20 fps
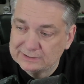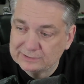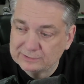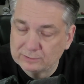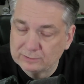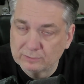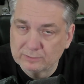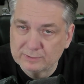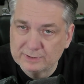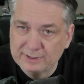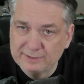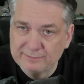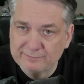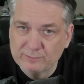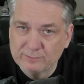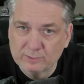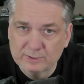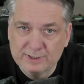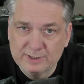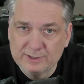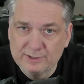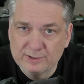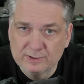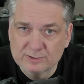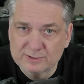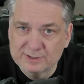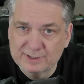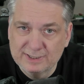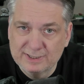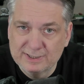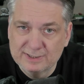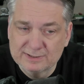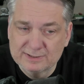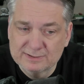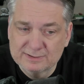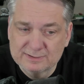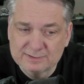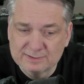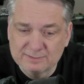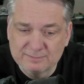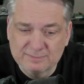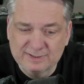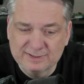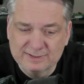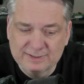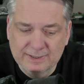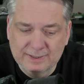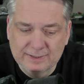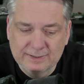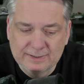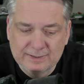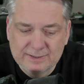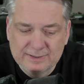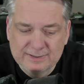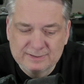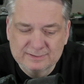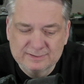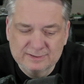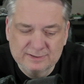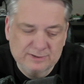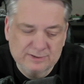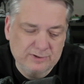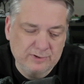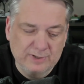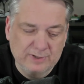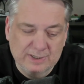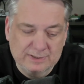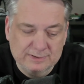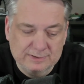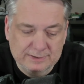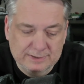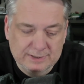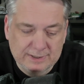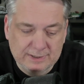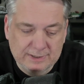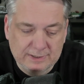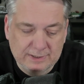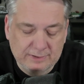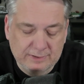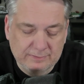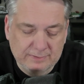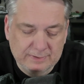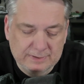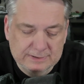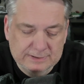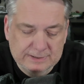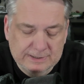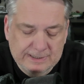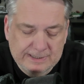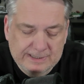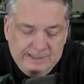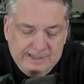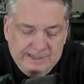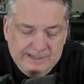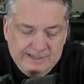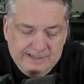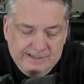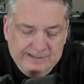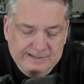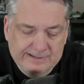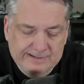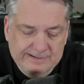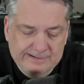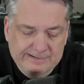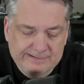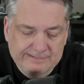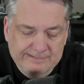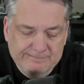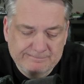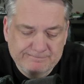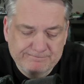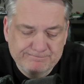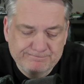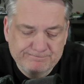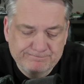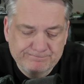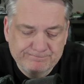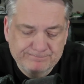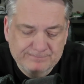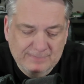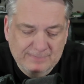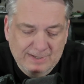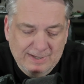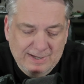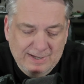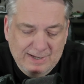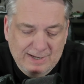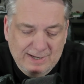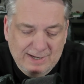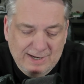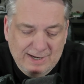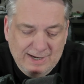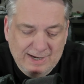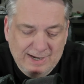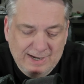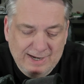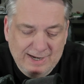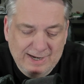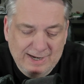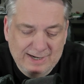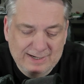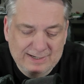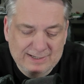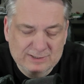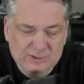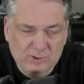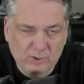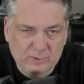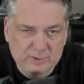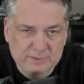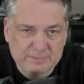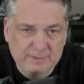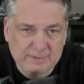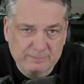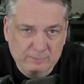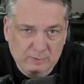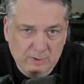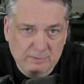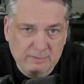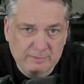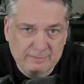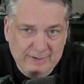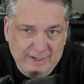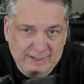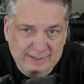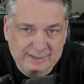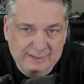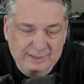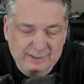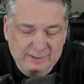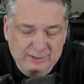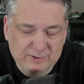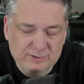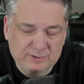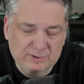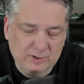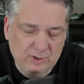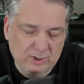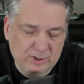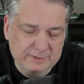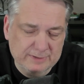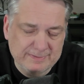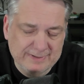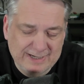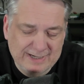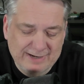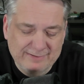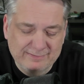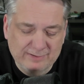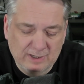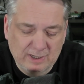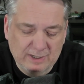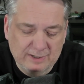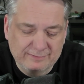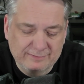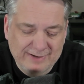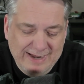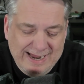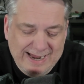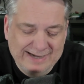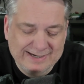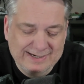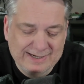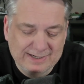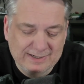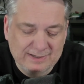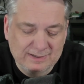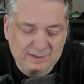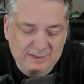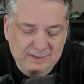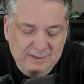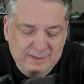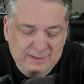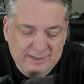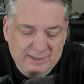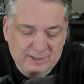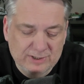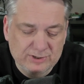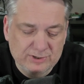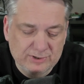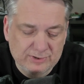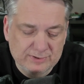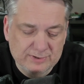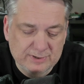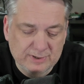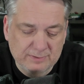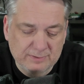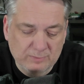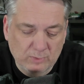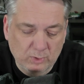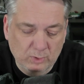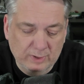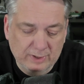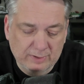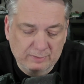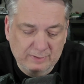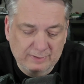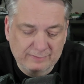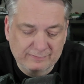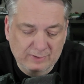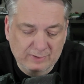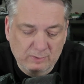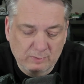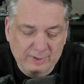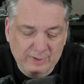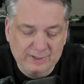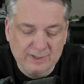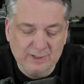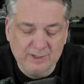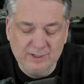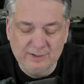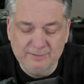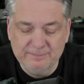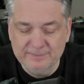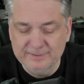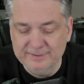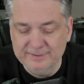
thirteen, fourteen years, I guess, something like that, since two thousand ten anyways. Um, and it's always been problematic. It used to cause me to have a lot of hacking issues in the morning whenever I wake up,